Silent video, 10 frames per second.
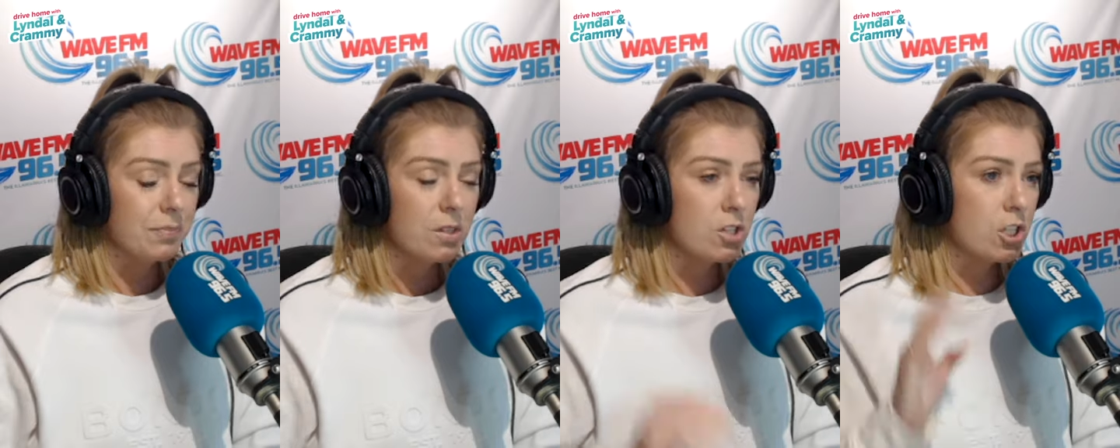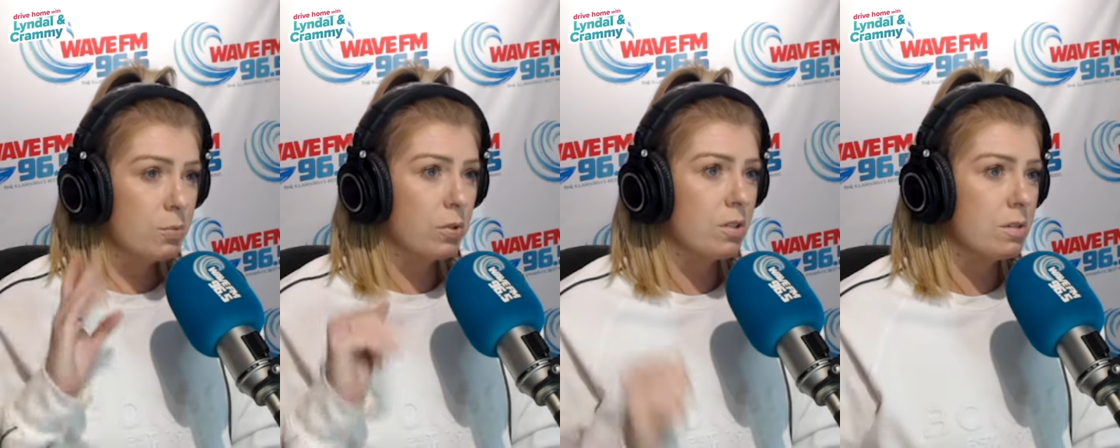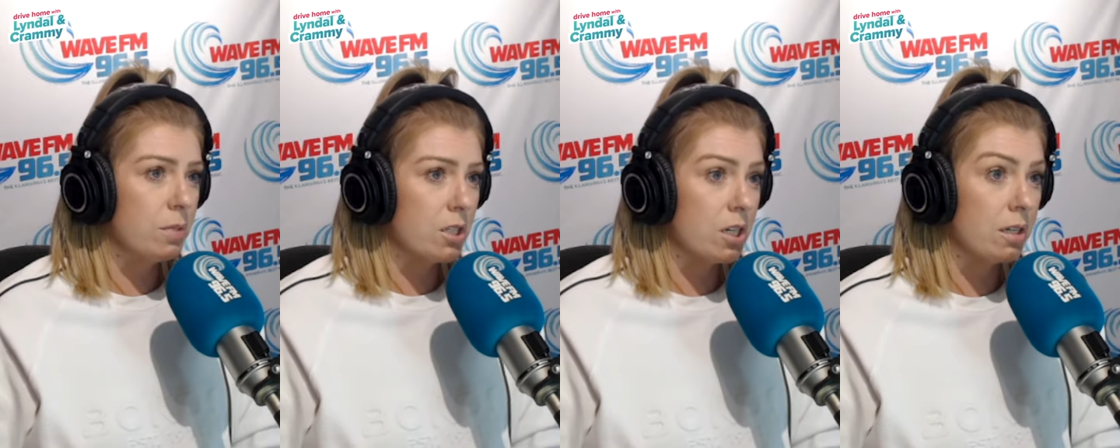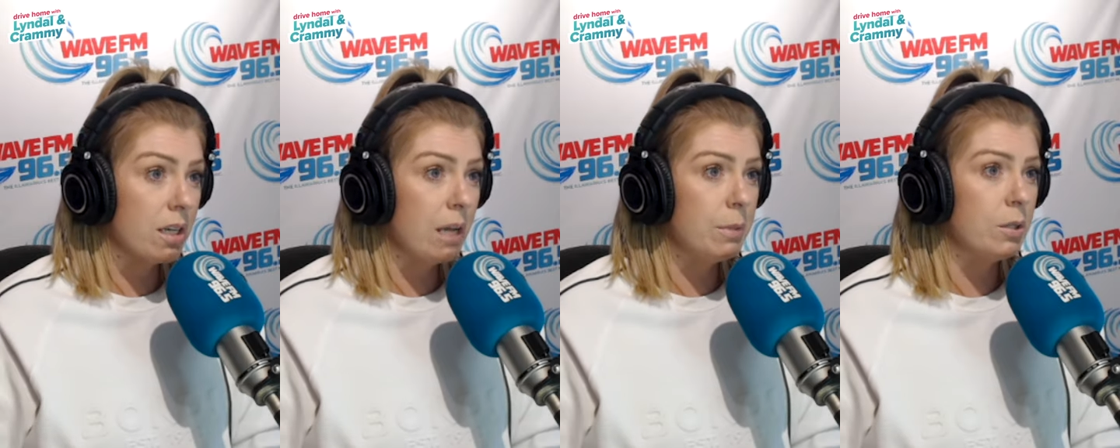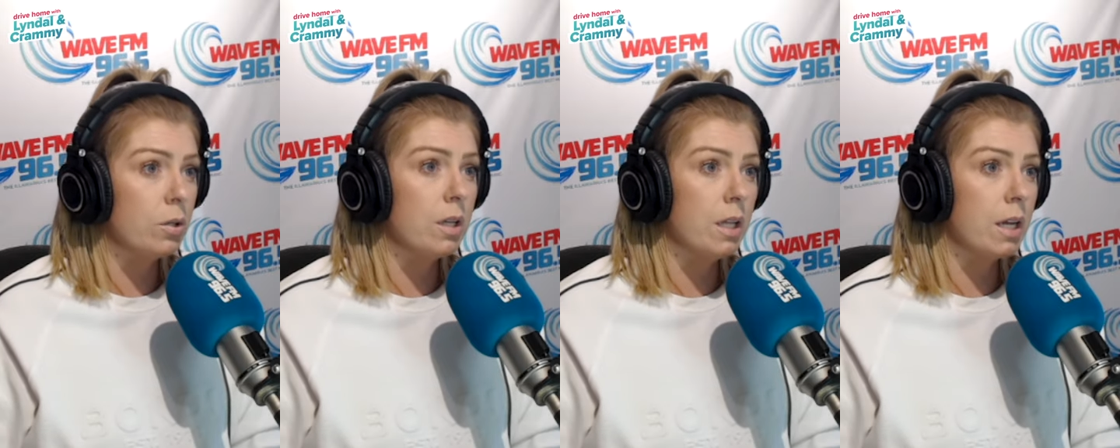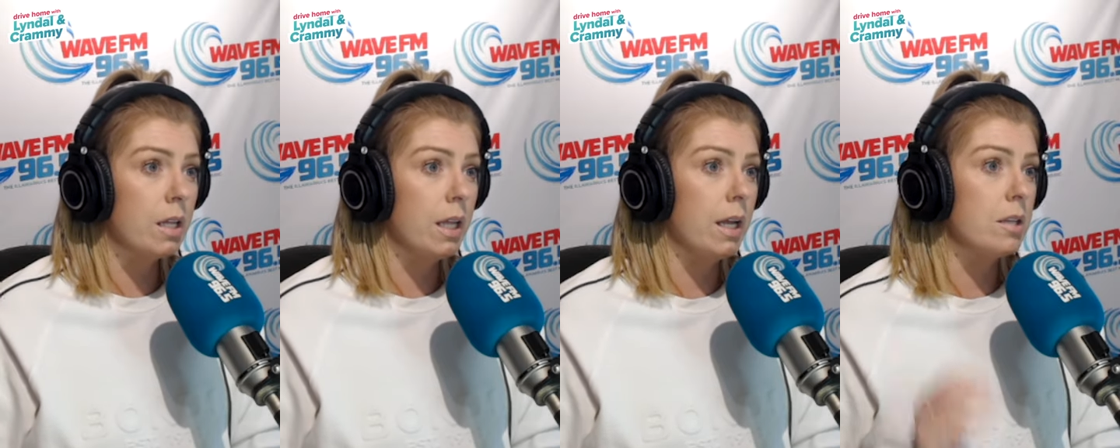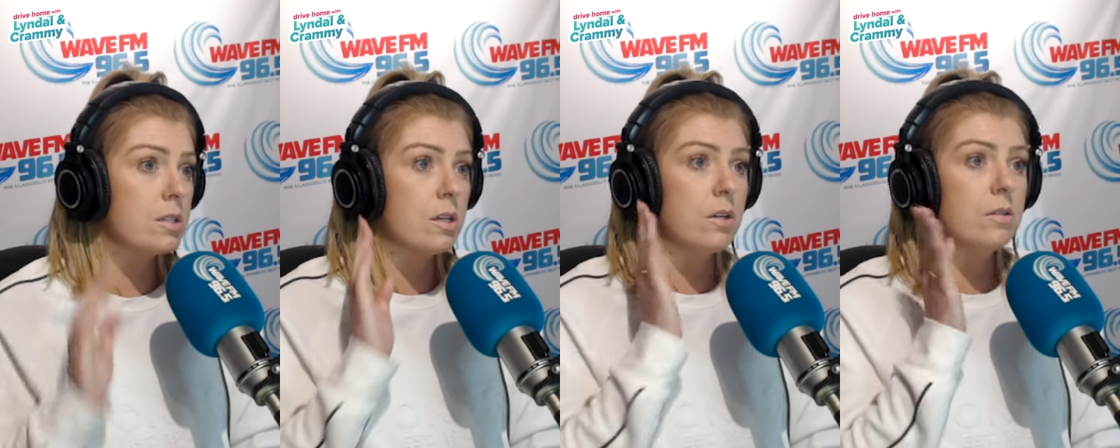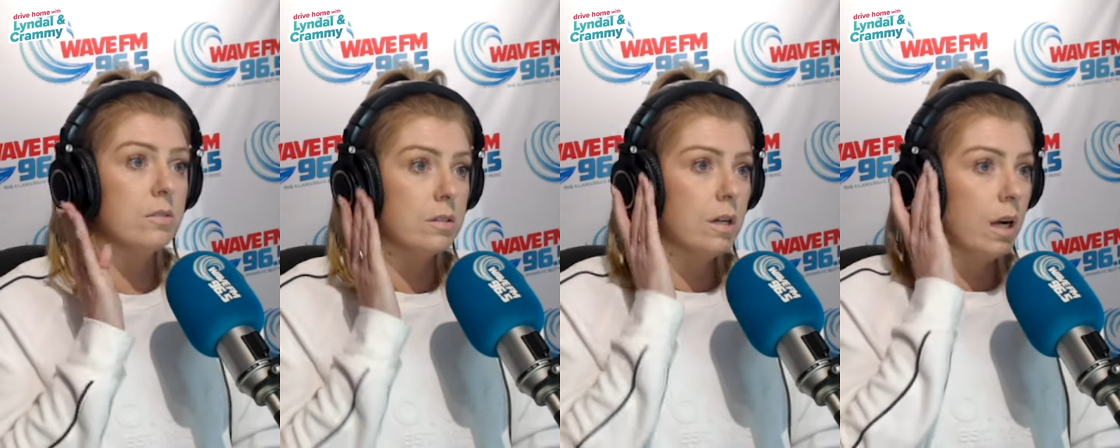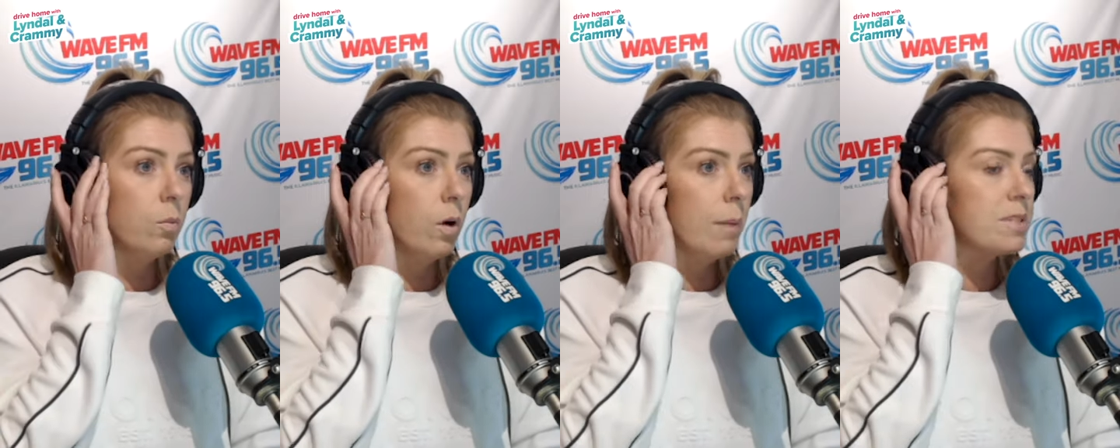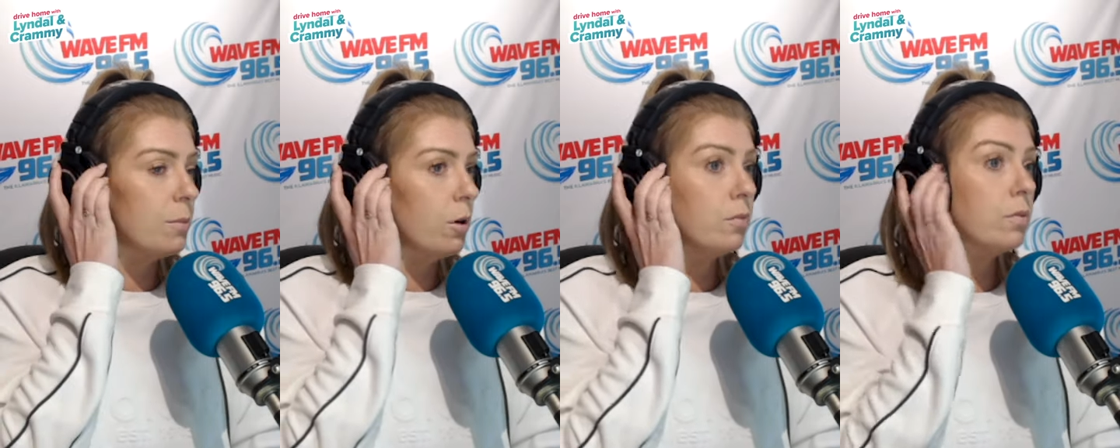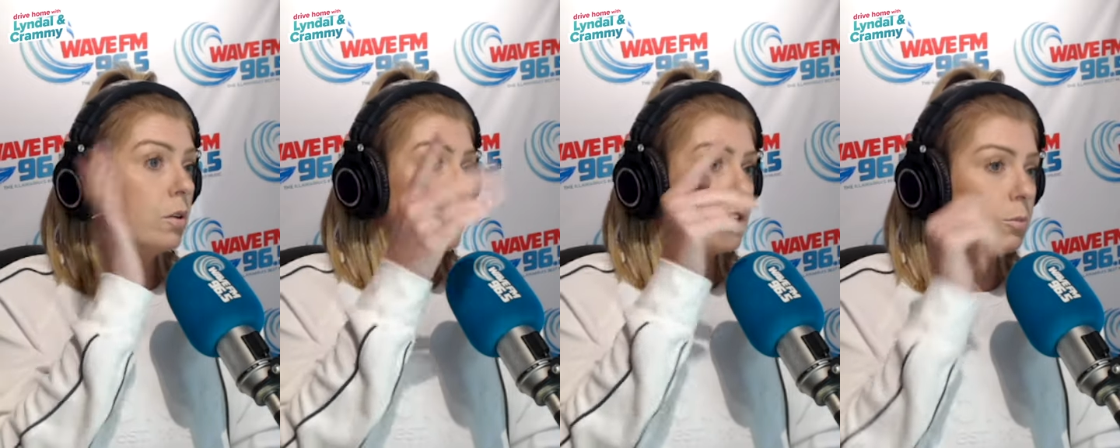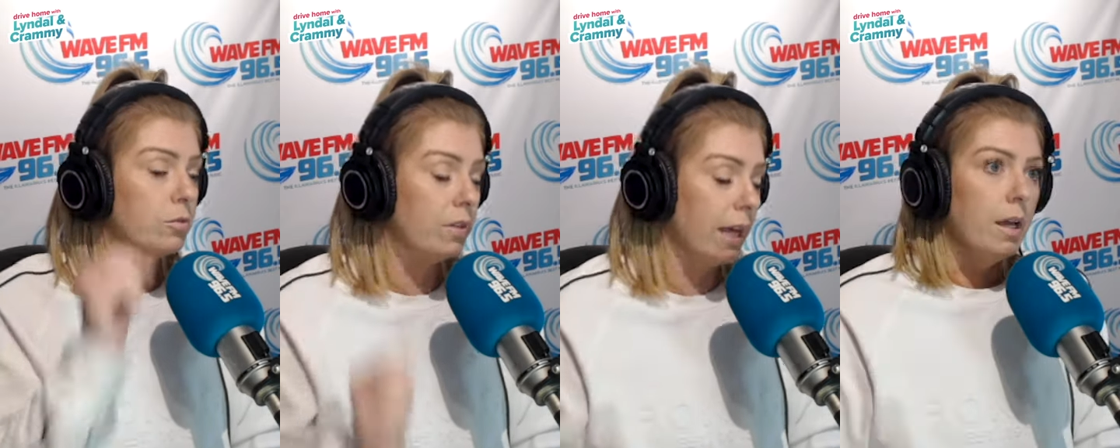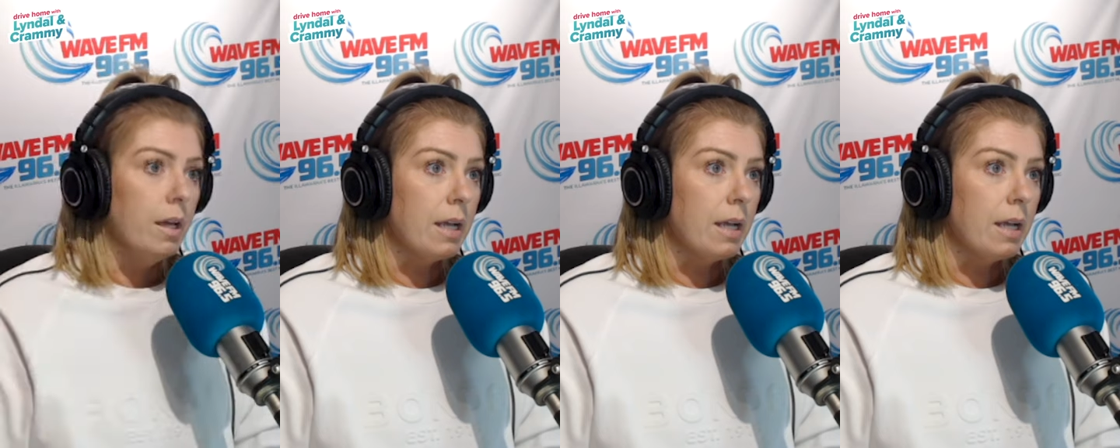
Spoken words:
So she put on some blusher, came in looking like a clown. So I wiped some off, got in trouble for that.